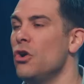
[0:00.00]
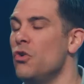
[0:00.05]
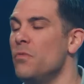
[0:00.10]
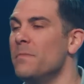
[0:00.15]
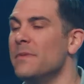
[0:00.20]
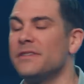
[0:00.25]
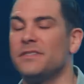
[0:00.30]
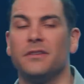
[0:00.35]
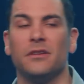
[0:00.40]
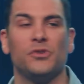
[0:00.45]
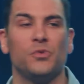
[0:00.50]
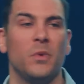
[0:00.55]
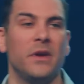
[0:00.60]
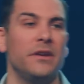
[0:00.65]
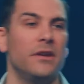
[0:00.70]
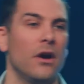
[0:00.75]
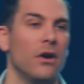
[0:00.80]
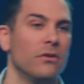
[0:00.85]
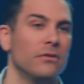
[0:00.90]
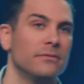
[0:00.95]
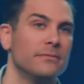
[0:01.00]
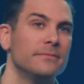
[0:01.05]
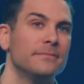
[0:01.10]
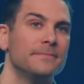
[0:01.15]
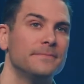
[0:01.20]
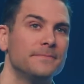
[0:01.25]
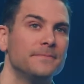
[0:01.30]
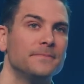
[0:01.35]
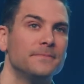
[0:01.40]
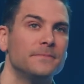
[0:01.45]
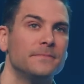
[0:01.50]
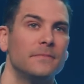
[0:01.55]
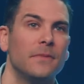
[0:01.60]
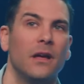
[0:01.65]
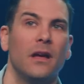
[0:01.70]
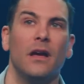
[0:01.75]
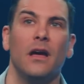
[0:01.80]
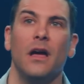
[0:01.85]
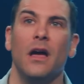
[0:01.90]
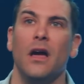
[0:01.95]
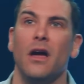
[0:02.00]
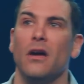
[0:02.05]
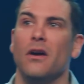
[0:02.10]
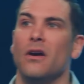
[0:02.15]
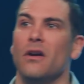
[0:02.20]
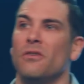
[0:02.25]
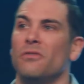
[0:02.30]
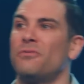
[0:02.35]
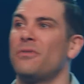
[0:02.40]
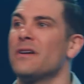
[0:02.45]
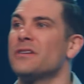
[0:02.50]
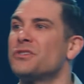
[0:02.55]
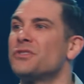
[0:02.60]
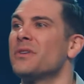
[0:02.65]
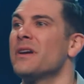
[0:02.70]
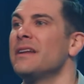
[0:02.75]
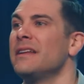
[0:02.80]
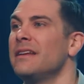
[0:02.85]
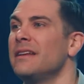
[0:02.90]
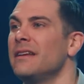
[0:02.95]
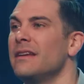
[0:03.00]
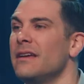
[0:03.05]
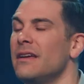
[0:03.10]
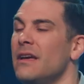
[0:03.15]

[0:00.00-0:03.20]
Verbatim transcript: who missed his window. Frustrated